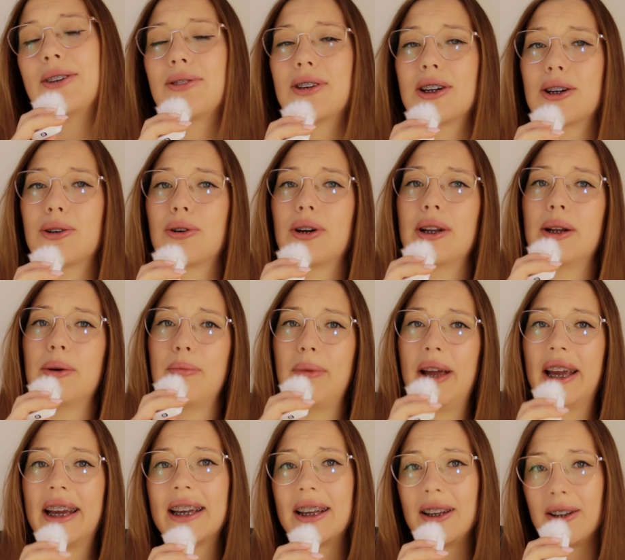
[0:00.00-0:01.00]
to record the
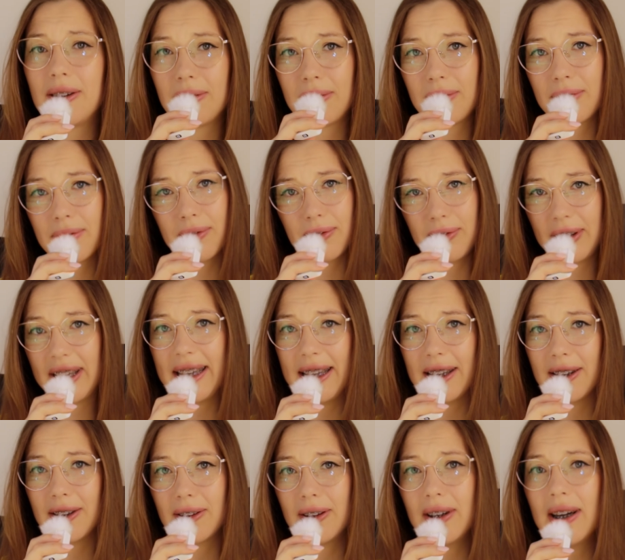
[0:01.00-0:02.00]
making of
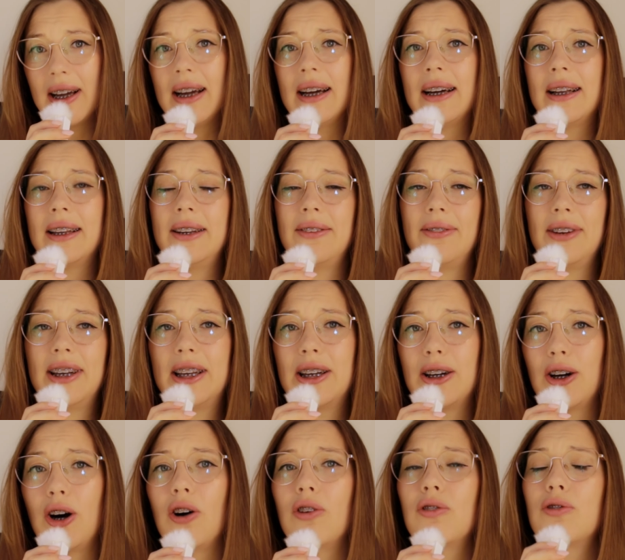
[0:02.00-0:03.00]
video, the
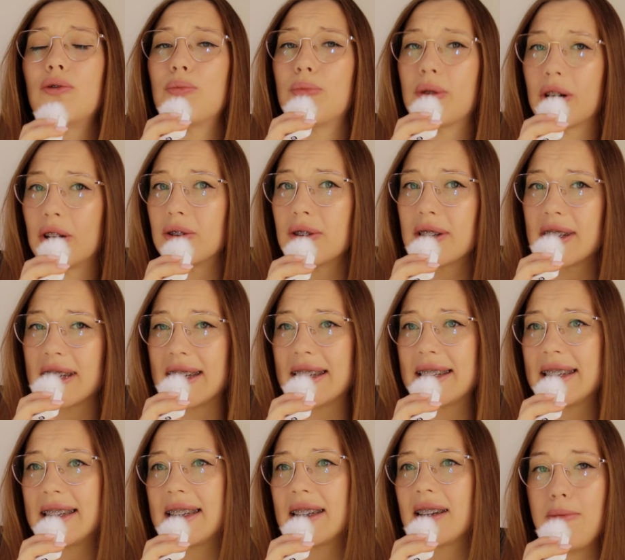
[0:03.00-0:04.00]
video of
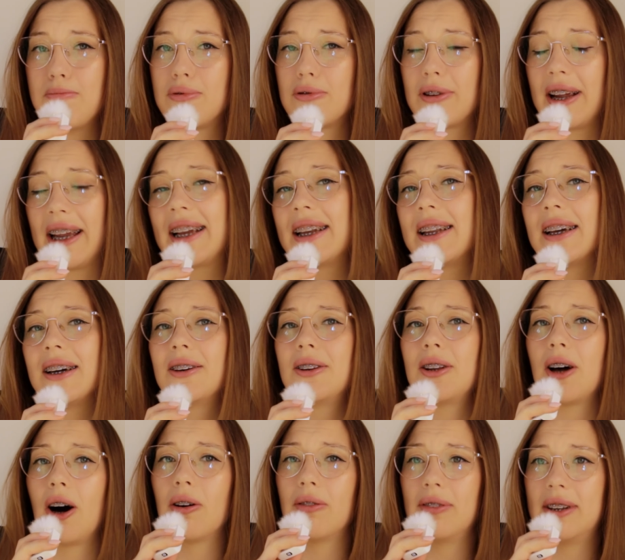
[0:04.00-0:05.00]
process, a breakdown
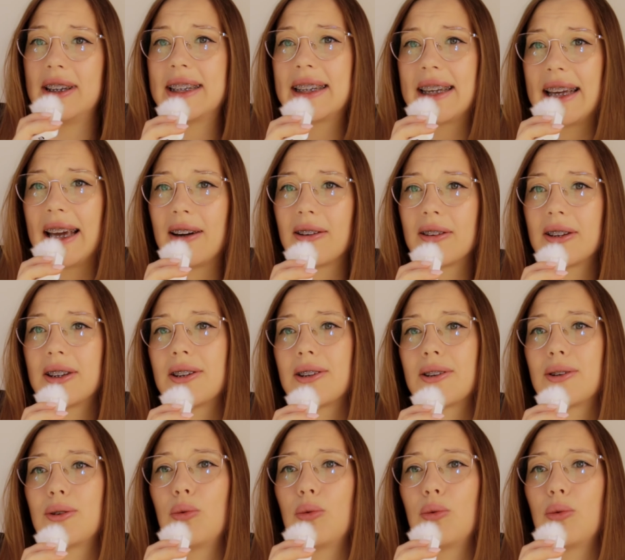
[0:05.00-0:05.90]
of this character